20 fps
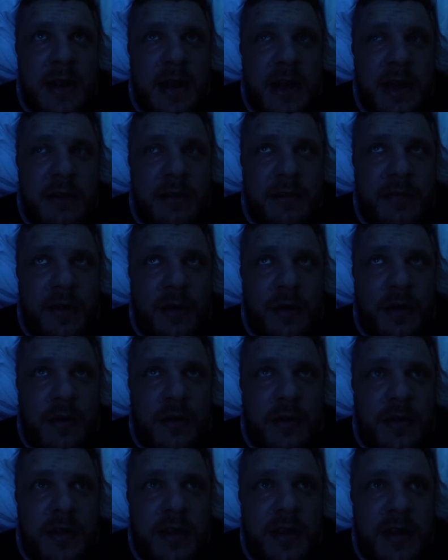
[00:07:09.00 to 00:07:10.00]
Out of
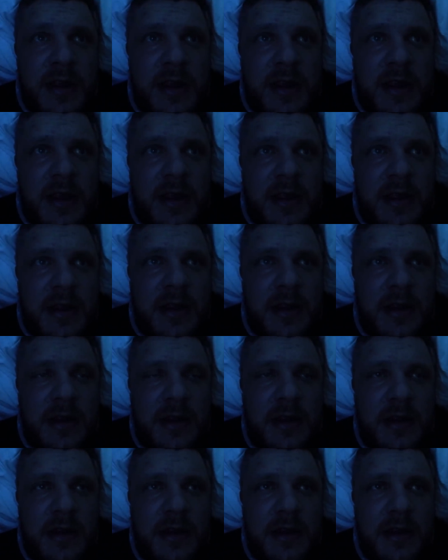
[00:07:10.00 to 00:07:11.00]
all the
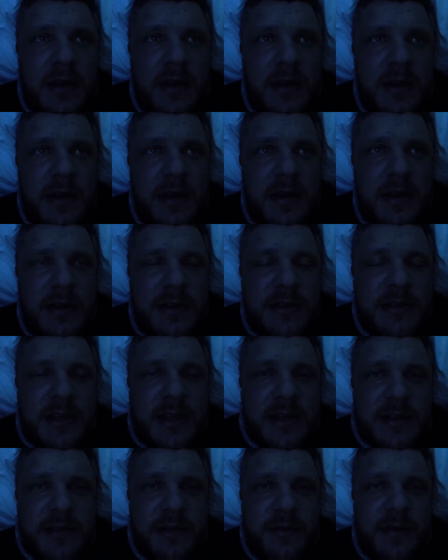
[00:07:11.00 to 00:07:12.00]

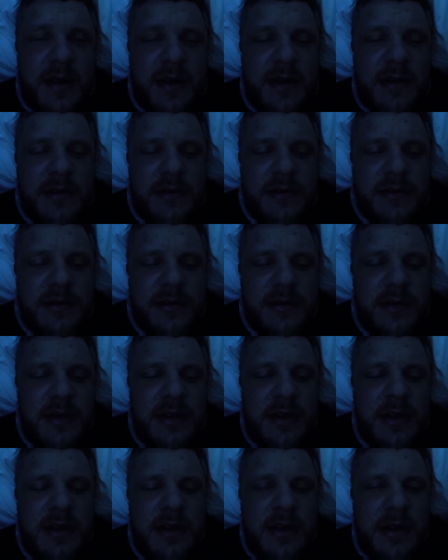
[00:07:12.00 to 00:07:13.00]
6 events,
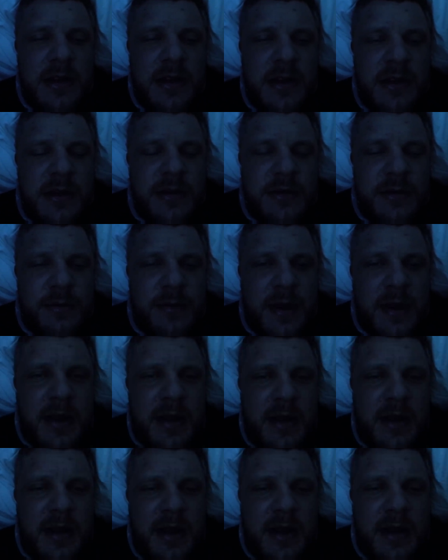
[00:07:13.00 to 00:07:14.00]
so
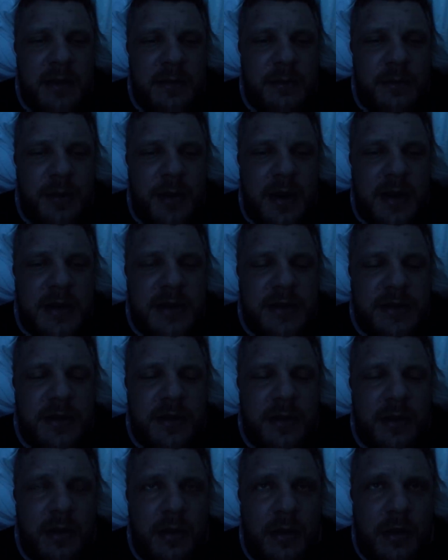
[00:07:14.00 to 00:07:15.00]
Brian hadn't pressed
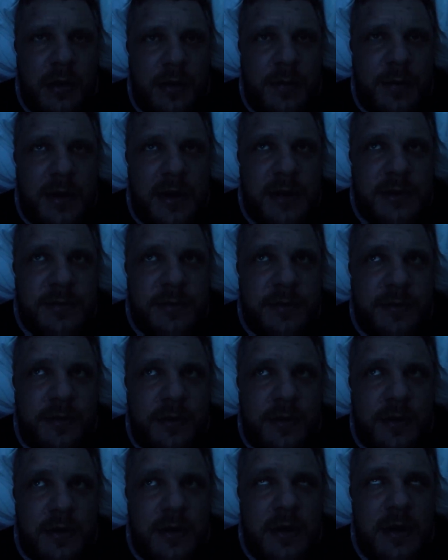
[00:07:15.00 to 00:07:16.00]
in the log press
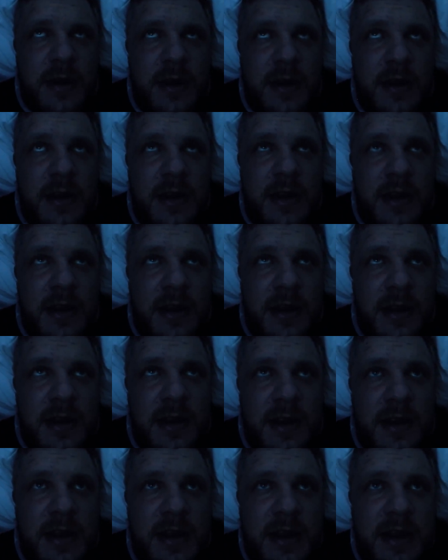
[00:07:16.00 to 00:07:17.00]
before,
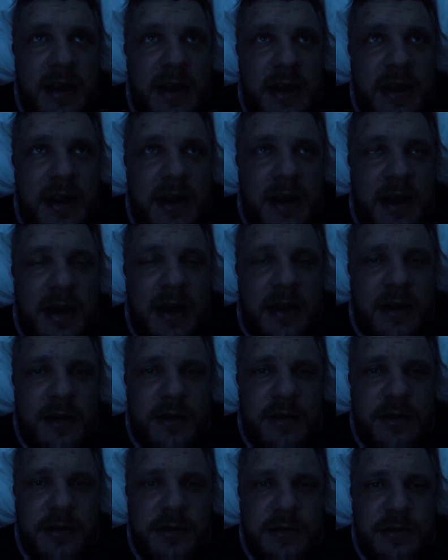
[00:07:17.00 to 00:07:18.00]
he
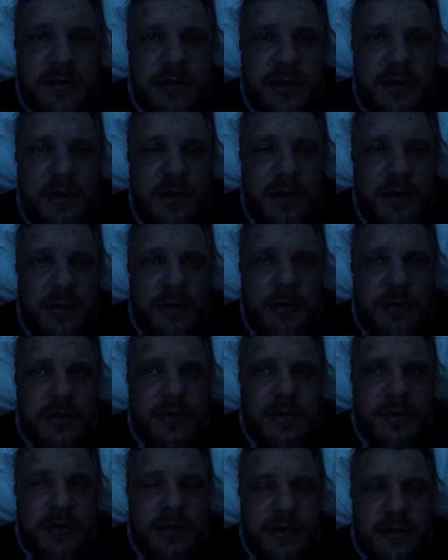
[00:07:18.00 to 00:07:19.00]
hadn't used the
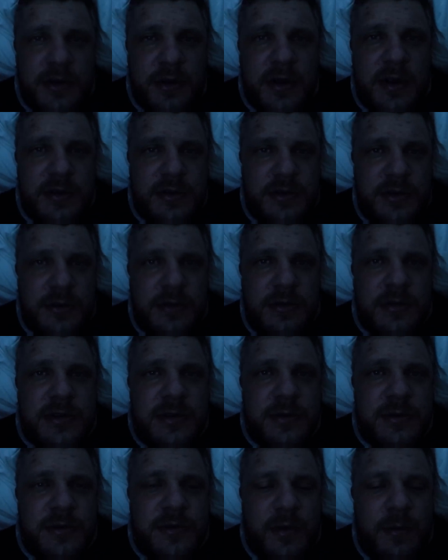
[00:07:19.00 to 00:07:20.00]
yolks, it's not his yolks,
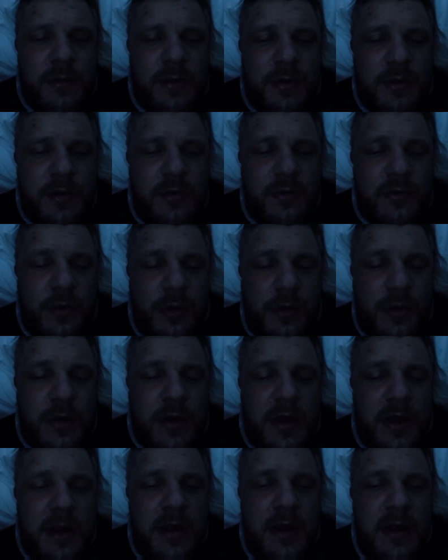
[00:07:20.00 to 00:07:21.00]
it was from Rogue,
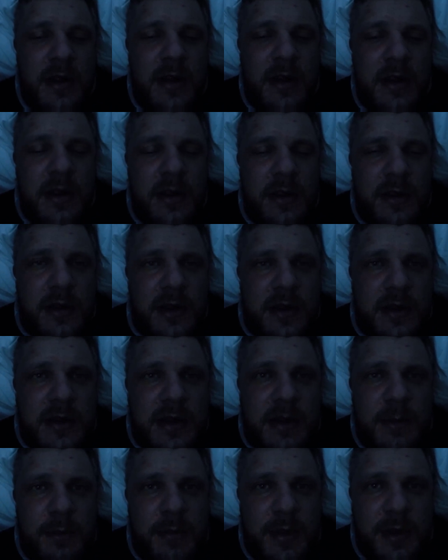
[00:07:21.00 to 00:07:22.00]
the
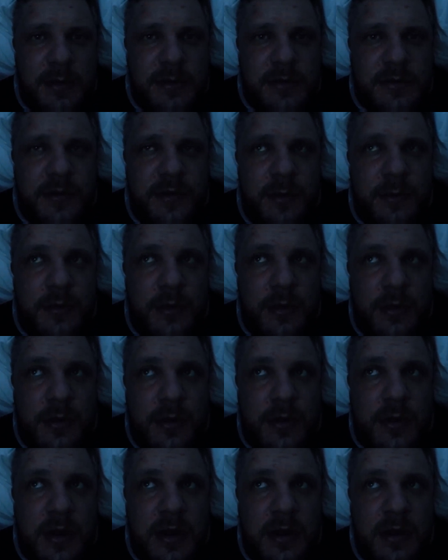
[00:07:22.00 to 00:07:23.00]
dumbbell was from
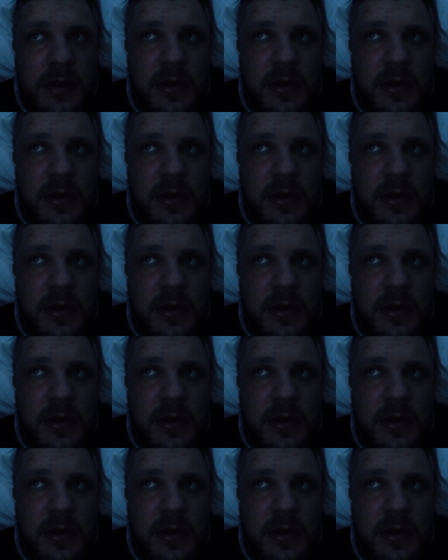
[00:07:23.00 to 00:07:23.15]
Rogue,